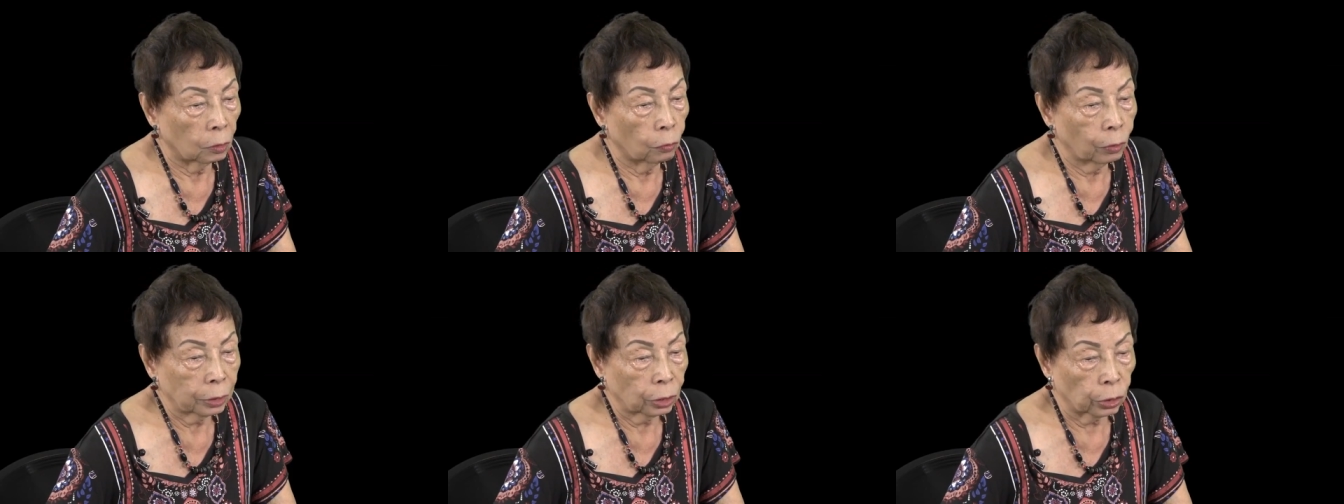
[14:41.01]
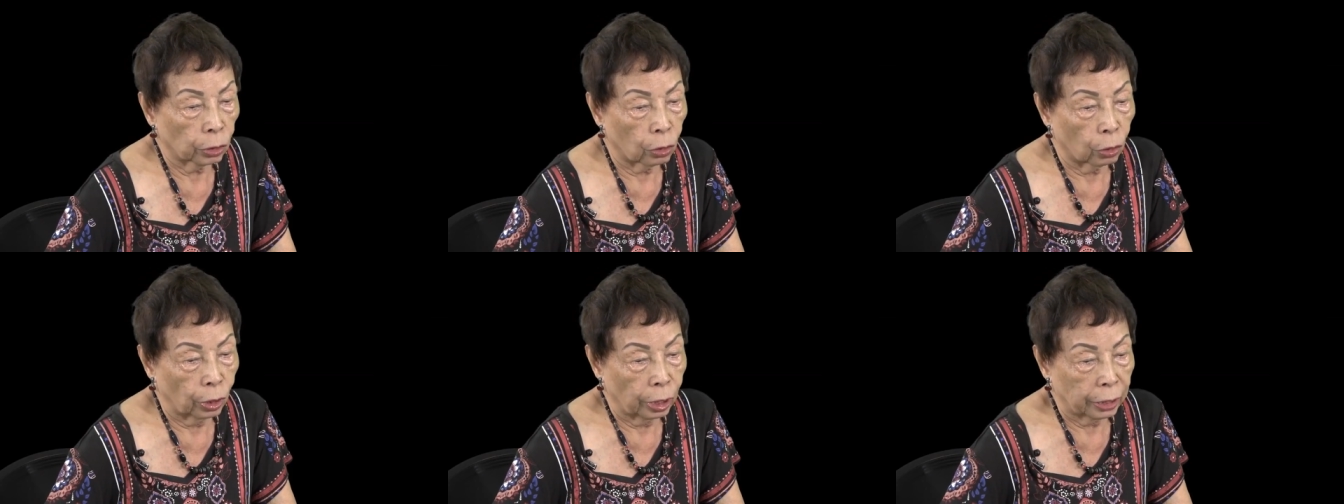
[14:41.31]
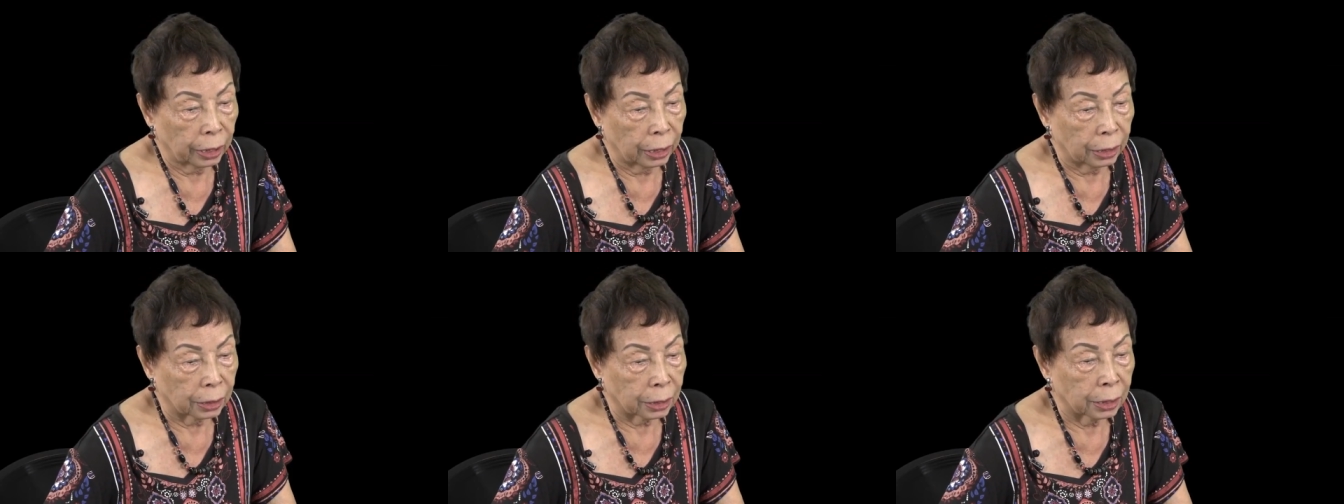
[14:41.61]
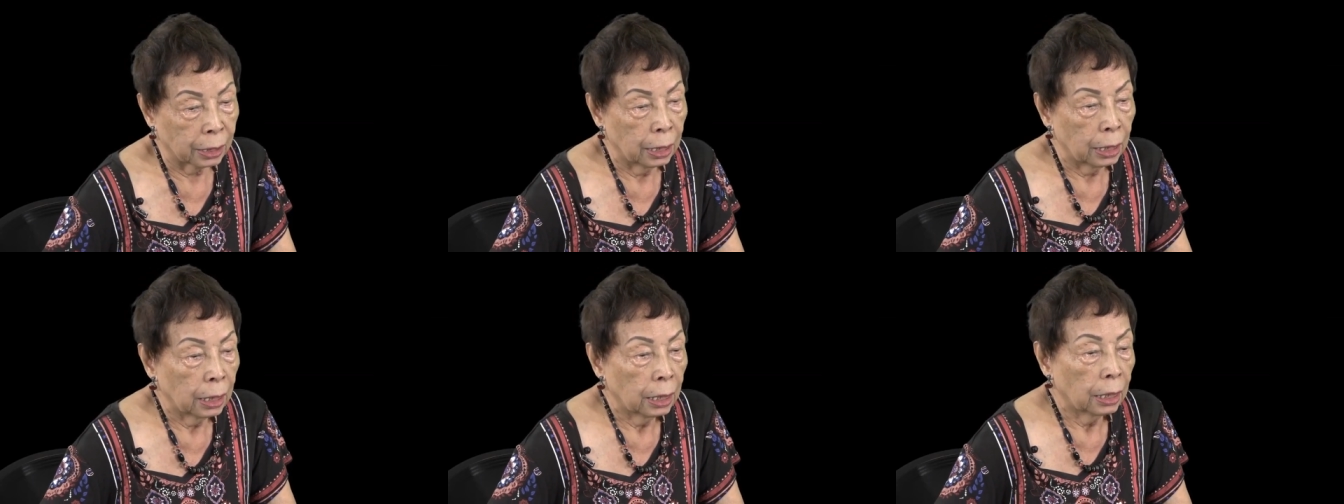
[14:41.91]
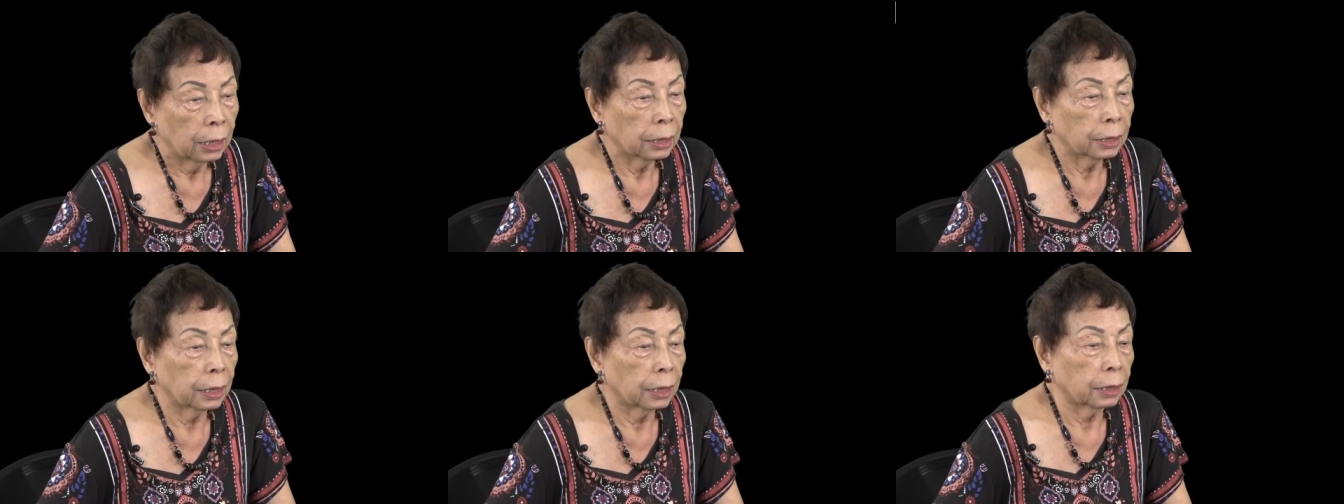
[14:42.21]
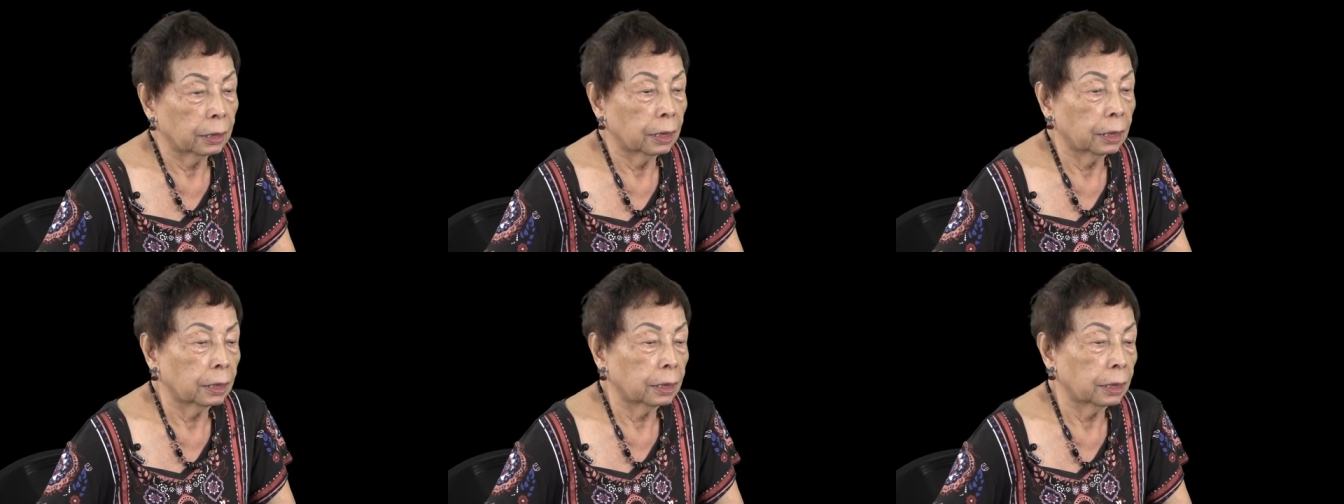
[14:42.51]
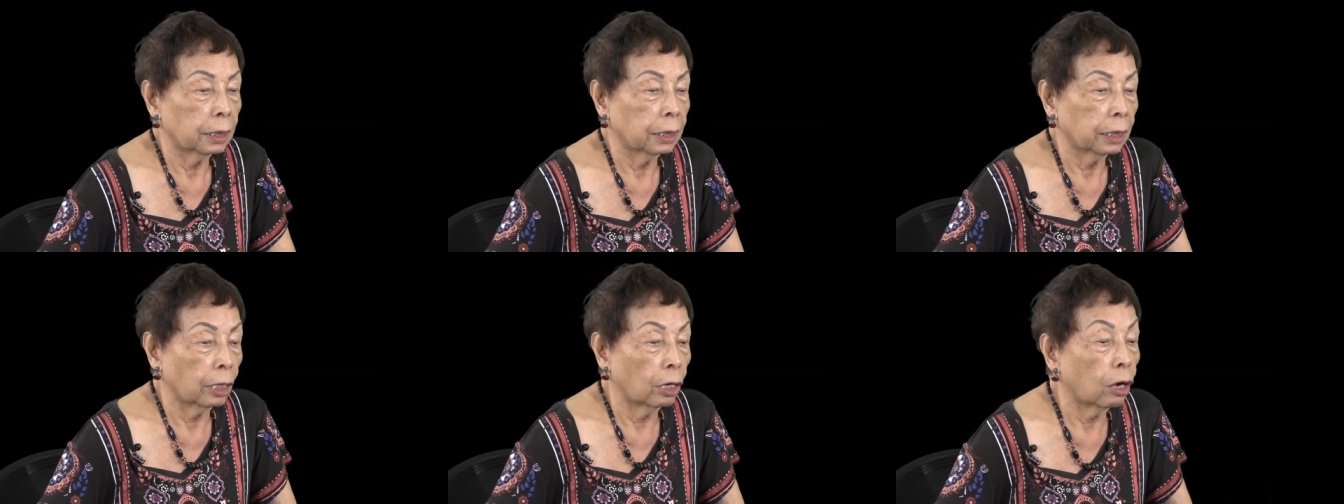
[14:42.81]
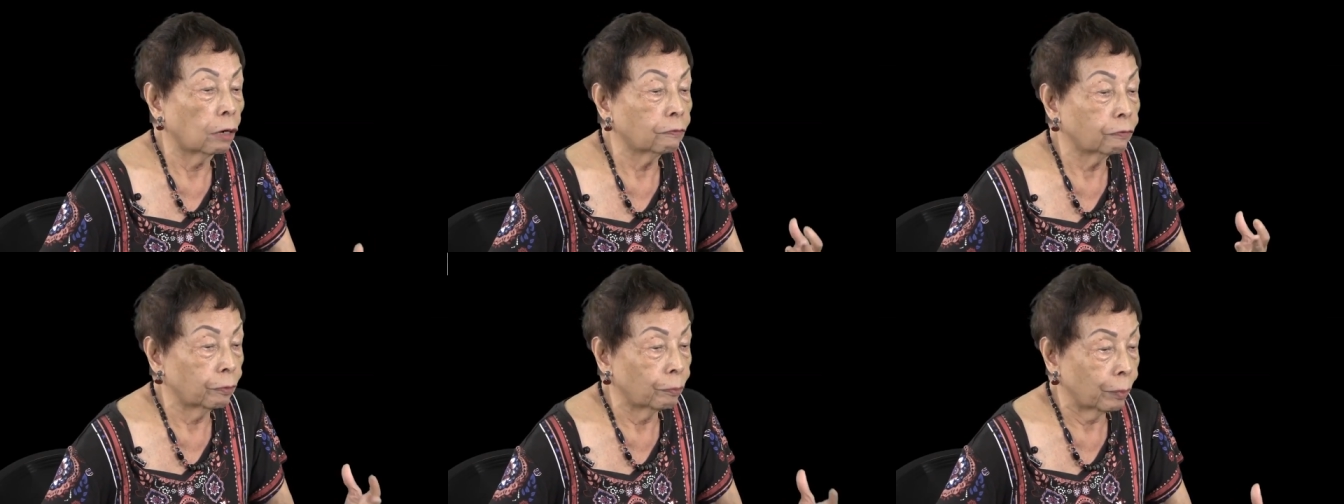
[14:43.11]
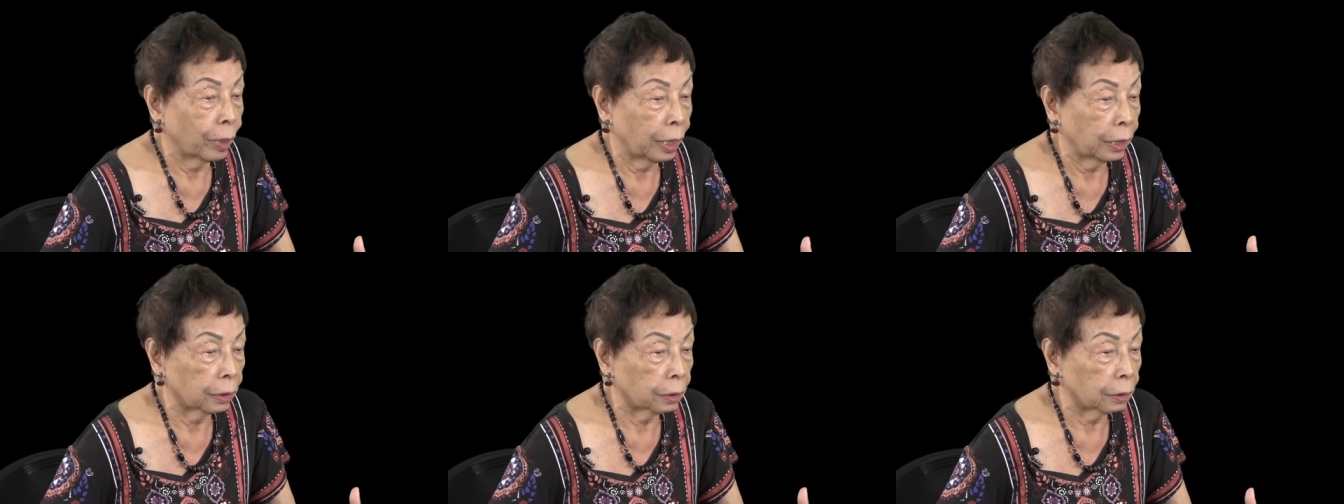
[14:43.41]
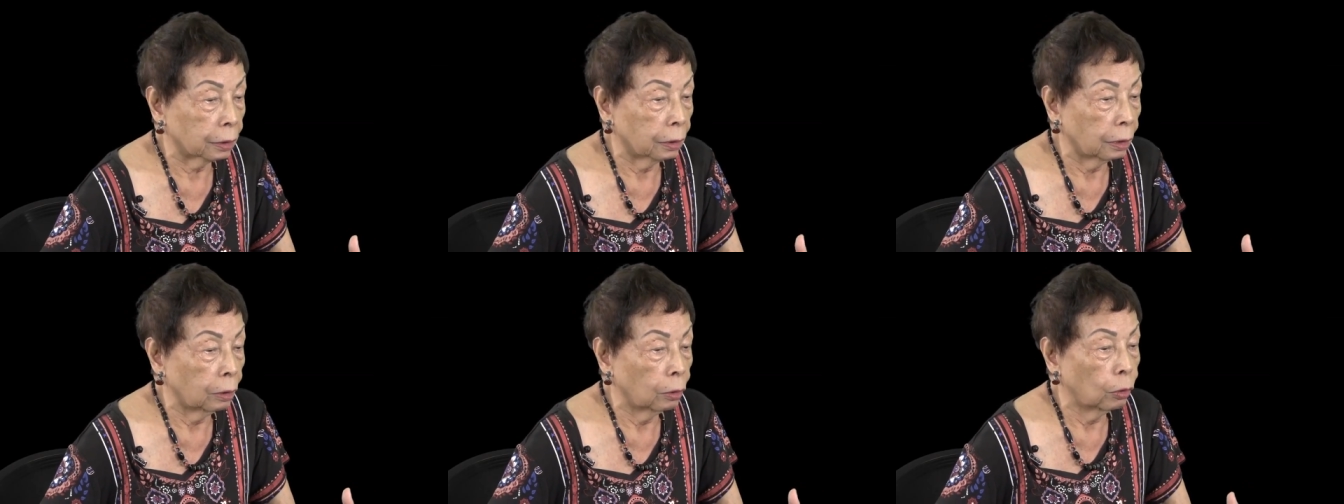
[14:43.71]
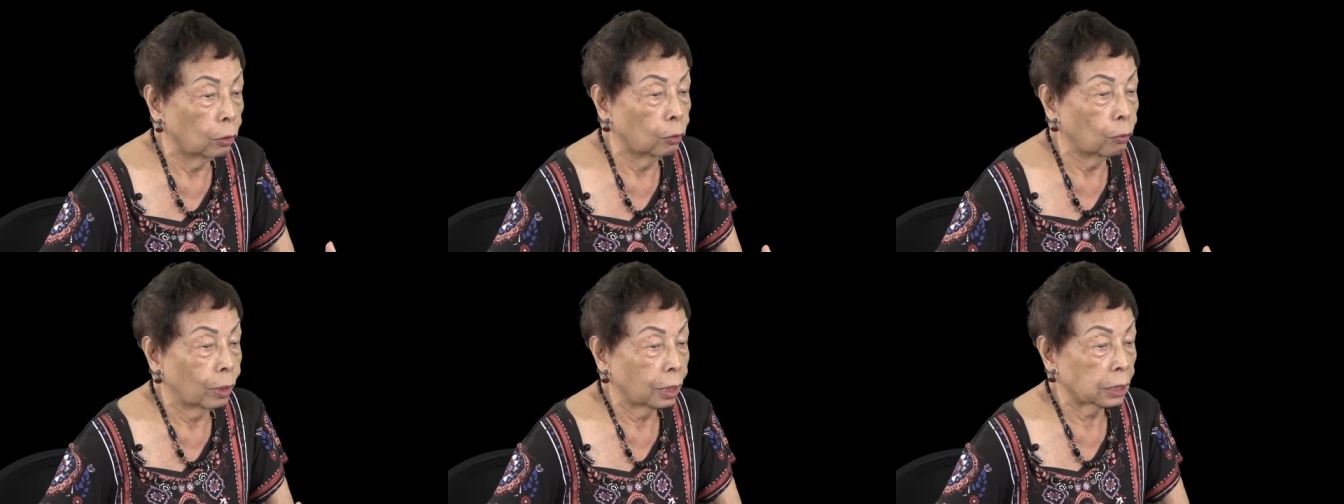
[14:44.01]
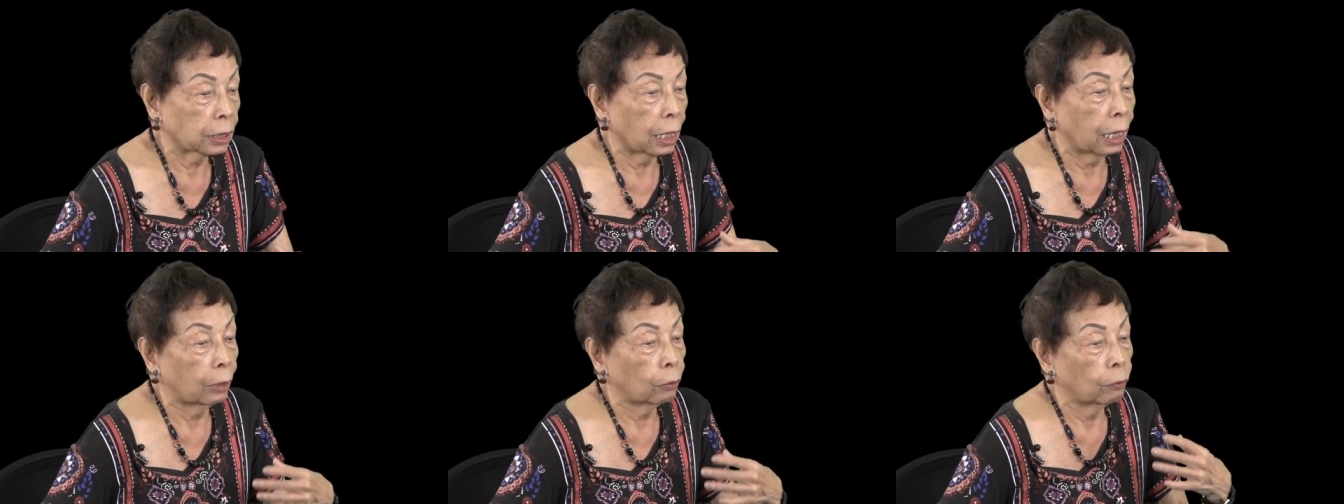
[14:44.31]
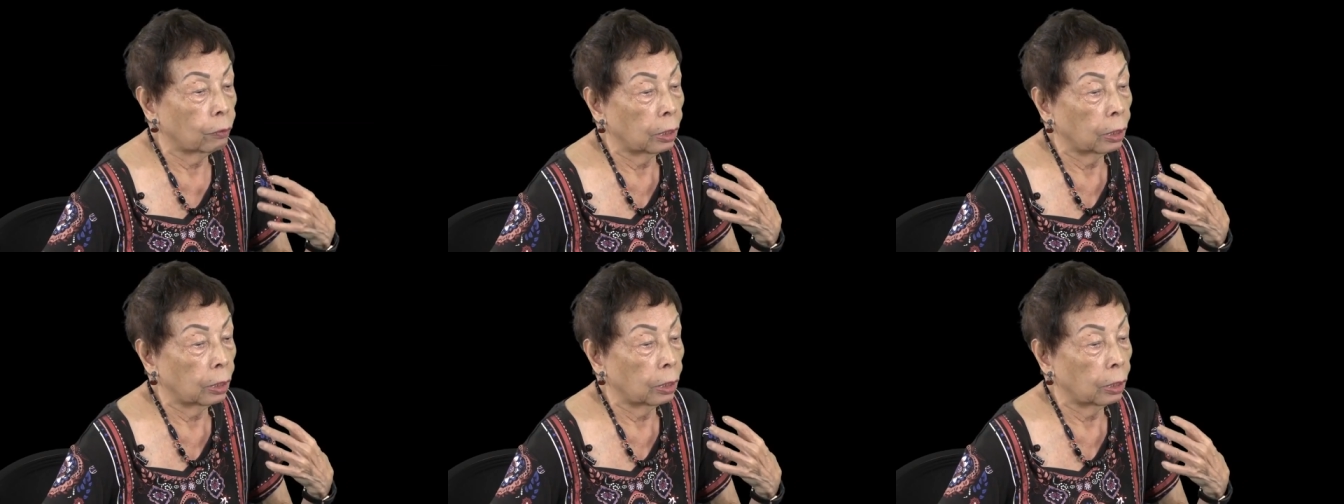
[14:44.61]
what you call this, the government who was